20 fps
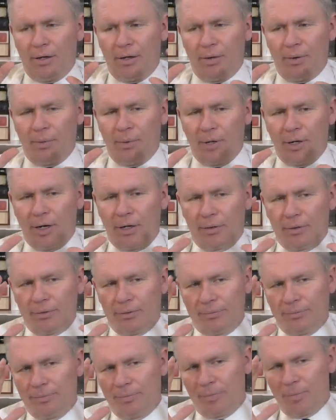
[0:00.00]
we're not
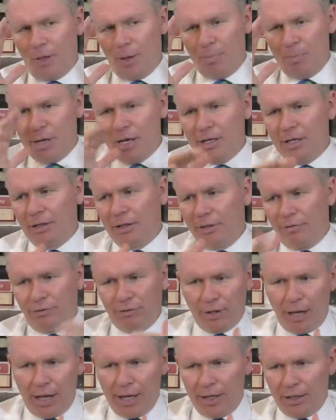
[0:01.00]
immediately
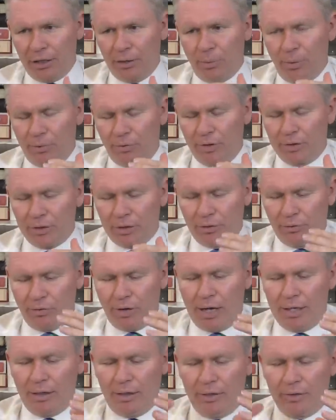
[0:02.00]
flying toward physical
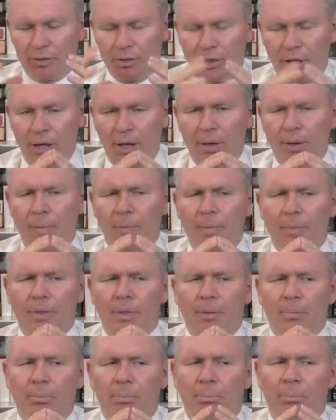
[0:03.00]
violence.
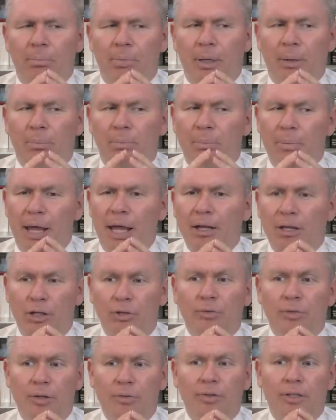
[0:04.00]
But man,
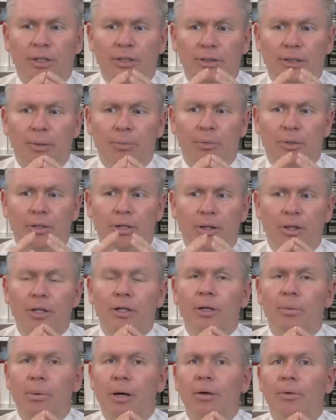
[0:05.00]
you've given us something to
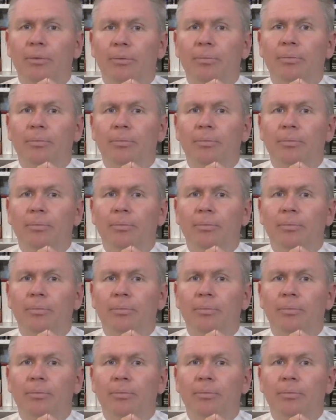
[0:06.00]
think about.